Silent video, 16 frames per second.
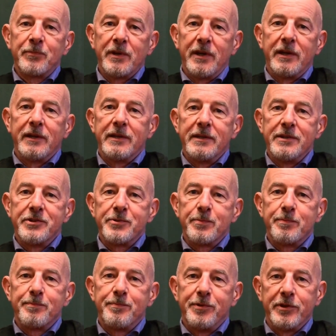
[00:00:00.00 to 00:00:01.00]
and
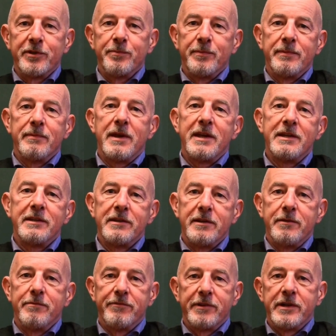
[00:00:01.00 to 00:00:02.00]
put them in an
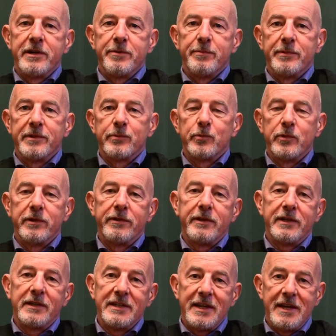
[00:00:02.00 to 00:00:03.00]
environment where they
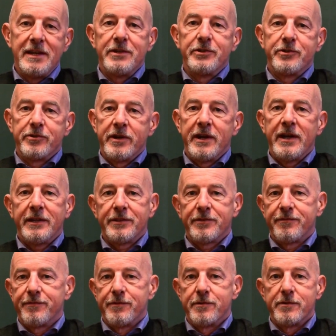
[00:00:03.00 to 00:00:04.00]
can interact
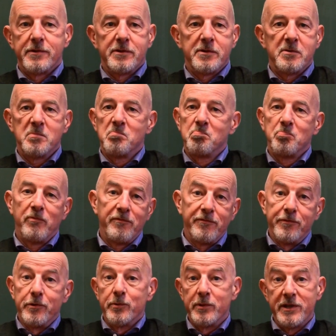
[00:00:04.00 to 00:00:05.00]
for
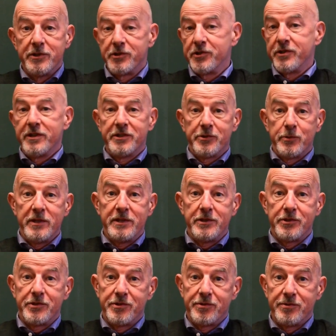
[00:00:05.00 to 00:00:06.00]
4 weeks, 6
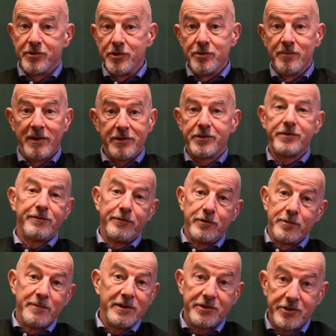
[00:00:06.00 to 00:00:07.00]
weeks, 2 months,
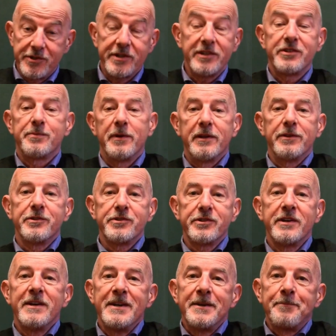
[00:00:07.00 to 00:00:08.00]
4 months, 6 months
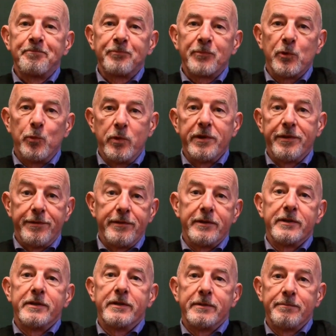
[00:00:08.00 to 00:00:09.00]
with
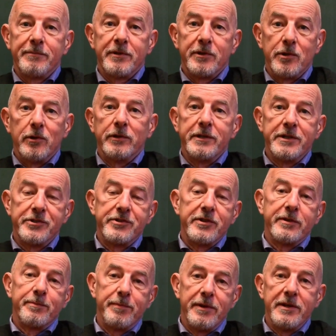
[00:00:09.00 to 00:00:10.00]
their colleagues, their
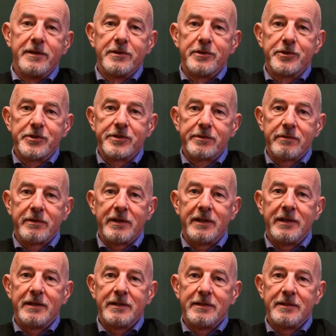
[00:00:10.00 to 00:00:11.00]
peers,
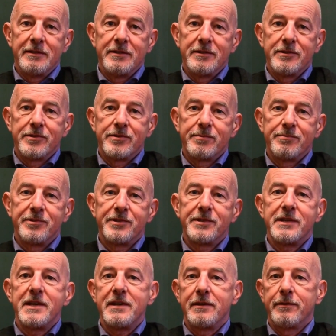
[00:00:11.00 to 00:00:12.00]
and
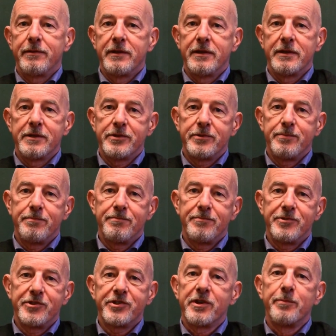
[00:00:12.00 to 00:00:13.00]
take their
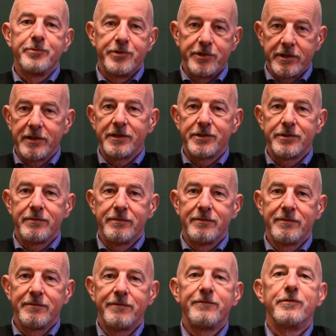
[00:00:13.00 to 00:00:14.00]
subject
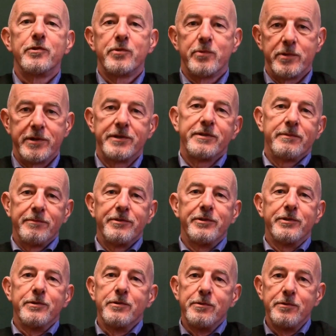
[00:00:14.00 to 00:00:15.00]
forward,
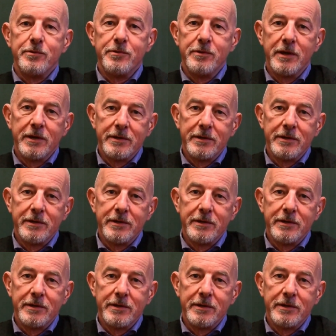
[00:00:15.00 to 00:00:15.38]
do